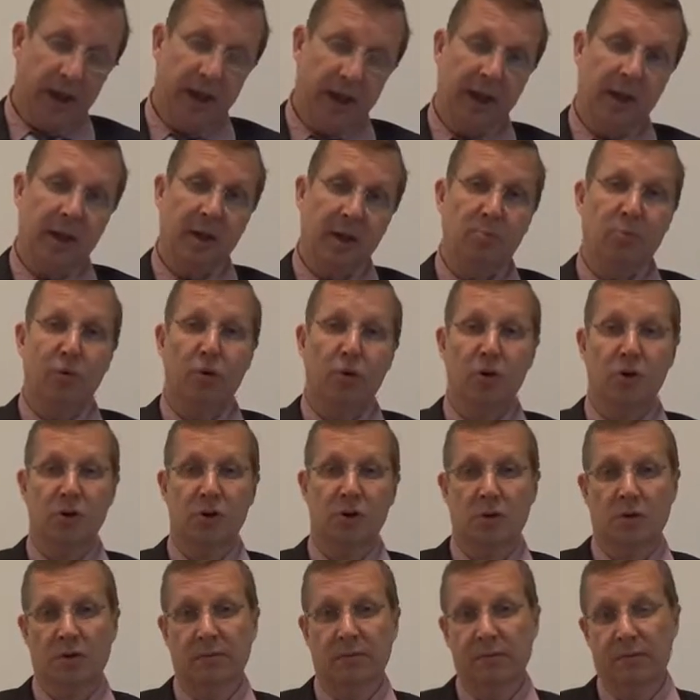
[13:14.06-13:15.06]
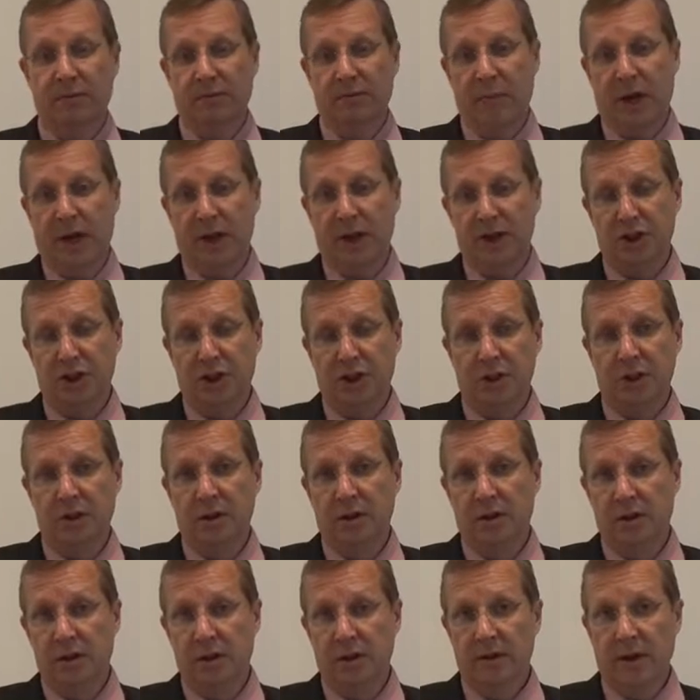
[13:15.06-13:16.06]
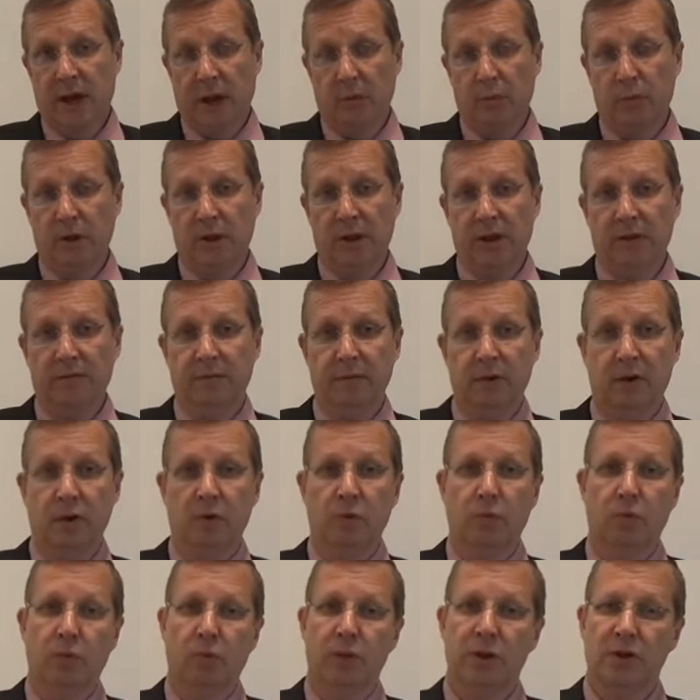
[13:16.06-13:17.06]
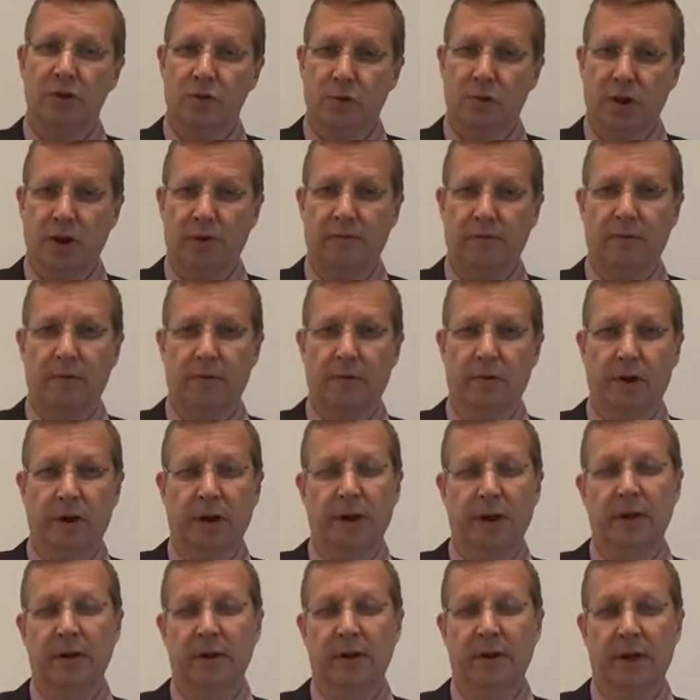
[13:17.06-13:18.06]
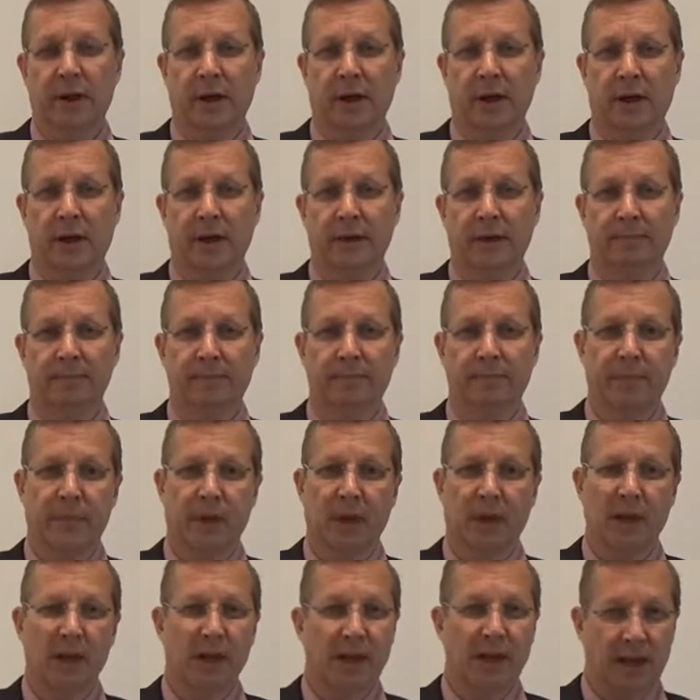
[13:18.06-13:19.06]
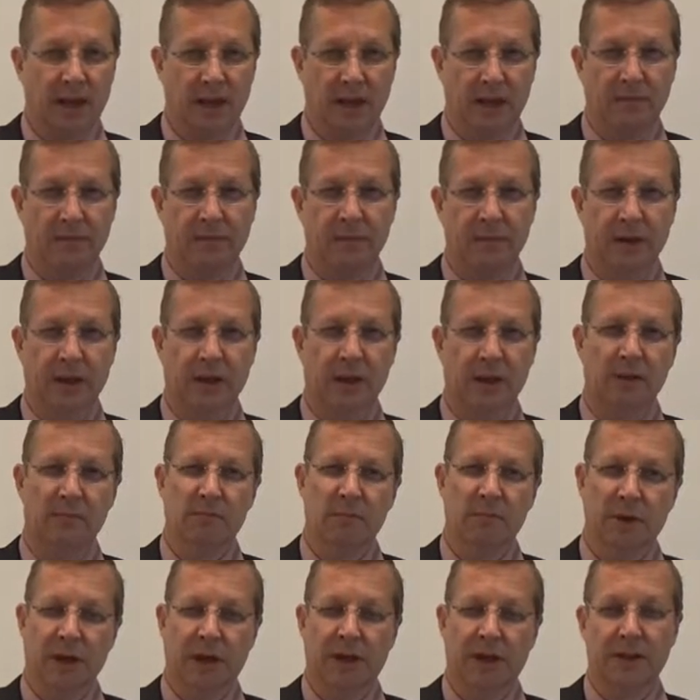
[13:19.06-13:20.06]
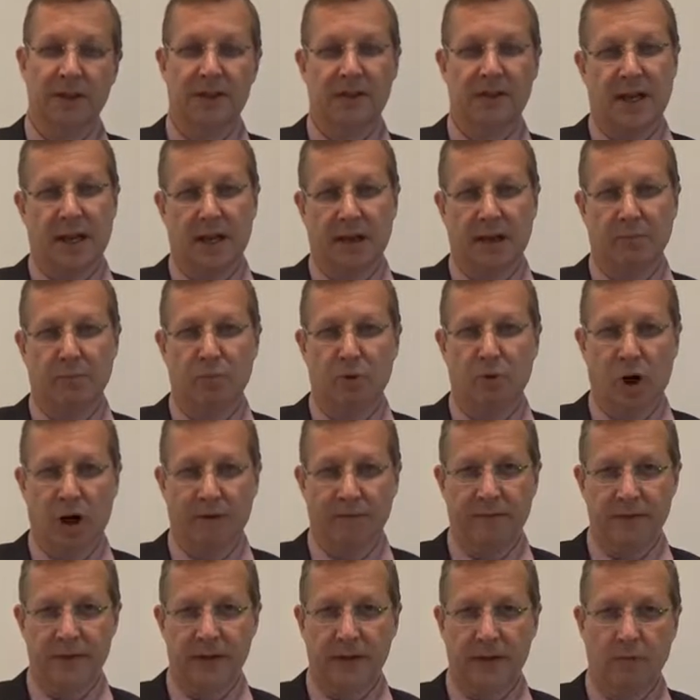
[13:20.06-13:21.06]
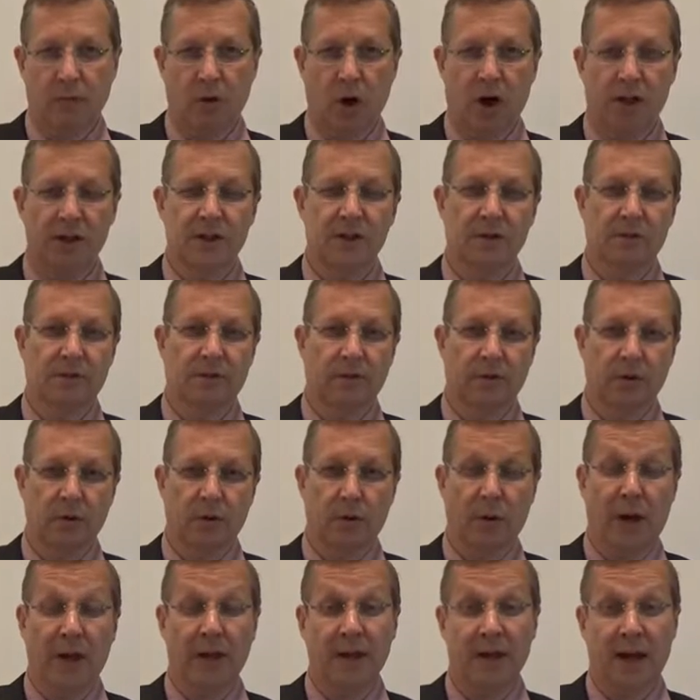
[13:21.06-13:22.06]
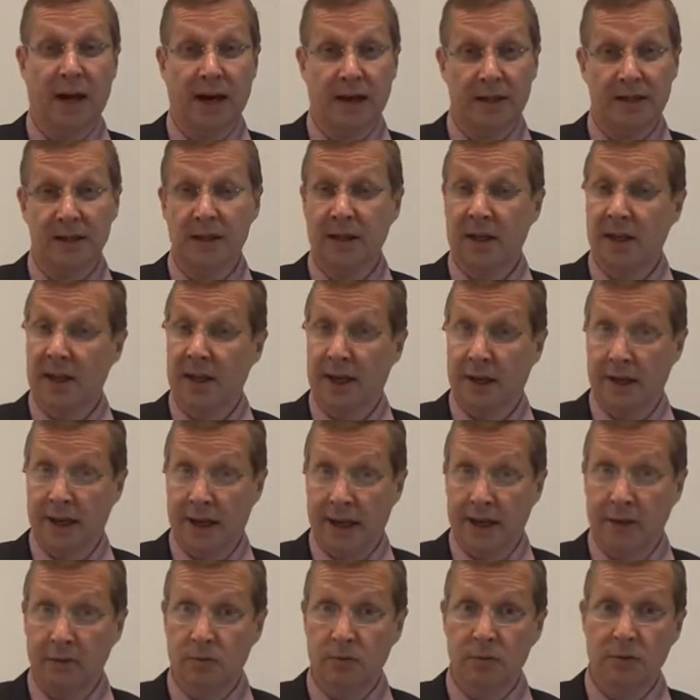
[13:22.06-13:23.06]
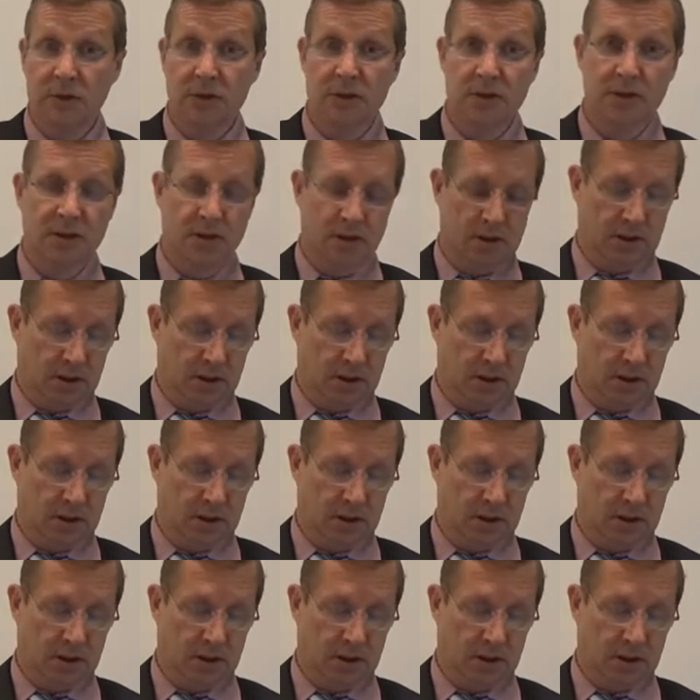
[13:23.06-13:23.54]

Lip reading: Any personal information that we give you, we treat it very carefully. We understand the privacy rights of you and us and our landlords,